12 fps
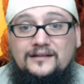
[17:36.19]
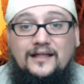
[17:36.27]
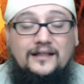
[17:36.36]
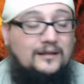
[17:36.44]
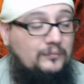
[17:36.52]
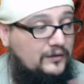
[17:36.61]
They
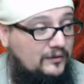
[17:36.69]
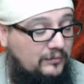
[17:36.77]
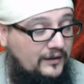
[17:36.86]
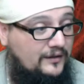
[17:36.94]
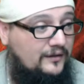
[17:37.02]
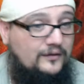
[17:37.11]
said they put
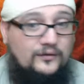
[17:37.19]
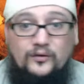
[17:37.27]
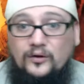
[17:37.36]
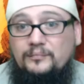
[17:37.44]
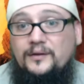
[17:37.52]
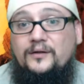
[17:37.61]
the blood on the
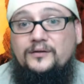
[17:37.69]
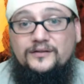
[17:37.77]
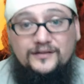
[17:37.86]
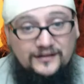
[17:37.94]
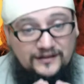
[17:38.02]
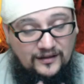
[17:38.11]

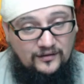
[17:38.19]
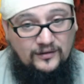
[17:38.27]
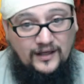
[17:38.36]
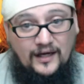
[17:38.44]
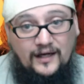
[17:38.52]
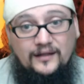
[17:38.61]
doorpost, and they said,
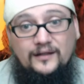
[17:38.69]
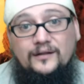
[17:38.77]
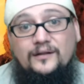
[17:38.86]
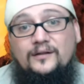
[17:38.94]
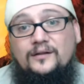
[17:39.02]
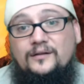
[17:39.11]
okay,
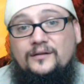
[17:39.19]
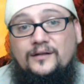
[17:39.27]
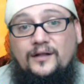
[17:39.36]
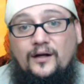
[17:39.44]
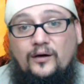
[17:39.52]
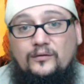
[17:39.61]

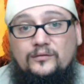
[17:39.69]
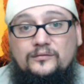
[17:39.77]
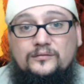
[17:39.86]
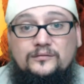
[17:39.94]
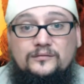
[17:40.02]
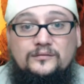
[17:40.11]
you know,
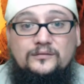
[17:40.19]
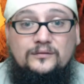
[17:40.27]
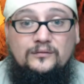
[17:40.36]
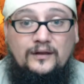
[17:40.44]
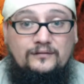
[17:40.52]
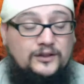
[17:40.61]

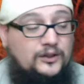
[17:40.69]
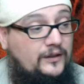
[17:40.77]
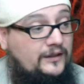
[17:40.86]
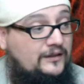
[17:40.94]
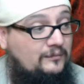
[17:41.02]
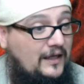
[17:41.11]
we have a
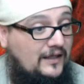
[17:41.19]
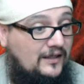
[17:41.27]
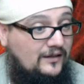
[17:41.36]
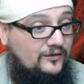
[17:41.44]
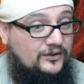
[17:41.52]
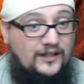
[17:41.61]
choice to
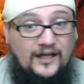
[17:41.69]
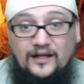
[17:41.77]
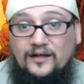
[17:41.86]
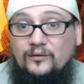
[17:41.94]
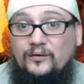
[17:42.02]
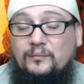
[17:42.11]
make: either
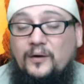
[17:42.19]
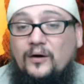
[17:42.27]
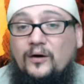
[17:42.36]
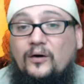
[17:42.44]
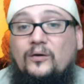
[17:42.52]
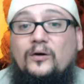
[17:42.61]
stay here with
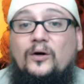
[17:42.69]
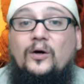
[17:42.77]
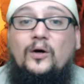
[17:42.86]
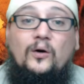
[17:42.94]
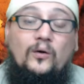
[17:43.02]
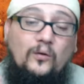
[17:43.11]
Paro,
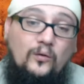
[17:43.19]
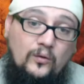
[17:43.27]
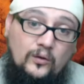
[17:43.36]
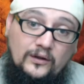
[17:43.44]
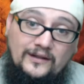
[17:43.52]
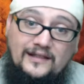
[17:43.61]

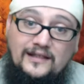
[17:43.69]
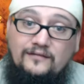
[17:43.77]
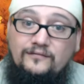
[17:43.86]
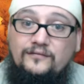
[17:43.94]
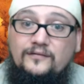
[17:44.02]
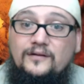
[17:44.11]
or
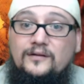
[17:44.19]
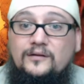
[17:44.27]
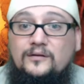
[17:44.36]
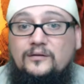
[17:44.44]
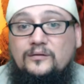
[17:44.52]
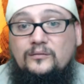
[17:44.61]
leave
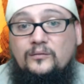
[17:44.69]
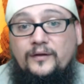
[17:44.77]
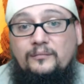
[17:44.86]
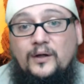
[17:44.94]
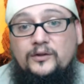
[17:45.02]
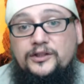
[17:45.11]

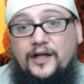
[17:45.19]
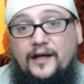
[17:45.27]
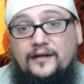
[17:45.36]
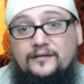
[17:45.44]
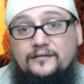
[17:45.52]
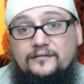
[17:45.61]
with
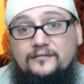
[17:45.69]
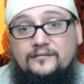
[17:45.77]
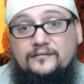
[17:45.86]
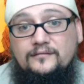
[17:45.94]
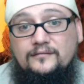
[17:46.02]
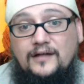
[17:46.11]
Moshe.
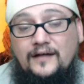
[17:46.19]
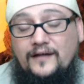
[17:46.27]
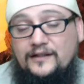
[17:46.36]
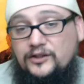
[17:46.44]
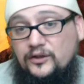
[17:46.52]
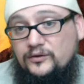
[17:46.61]

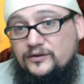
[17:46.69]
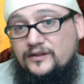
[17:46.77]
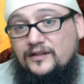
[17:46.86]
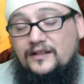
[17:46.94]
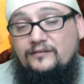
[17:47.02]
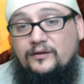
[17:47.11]
And they
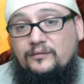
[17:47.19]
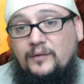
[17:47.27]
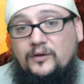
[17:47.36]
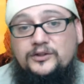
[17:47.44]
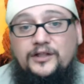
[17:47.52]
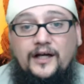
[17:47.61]
chose to leave
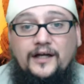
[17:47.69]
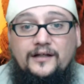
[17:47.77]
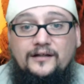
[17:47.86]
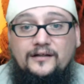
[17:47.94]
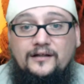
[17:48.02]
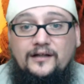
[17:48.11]
with Moshe,
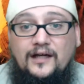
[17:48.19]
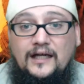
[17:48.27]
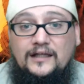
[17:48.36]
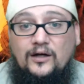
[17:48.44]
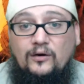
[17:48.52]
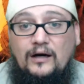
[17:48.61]

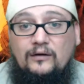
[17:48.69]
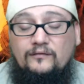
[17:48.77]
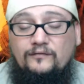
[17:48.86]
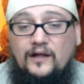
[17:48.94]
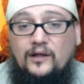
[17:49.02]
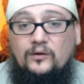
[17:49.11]
and go
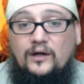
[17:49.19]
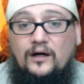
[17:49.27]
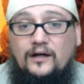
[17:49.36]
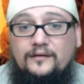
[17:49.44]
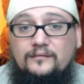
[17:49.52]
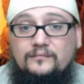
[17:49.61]
out and follow
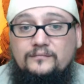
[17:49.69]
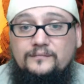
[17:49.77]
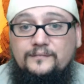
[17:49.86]
God.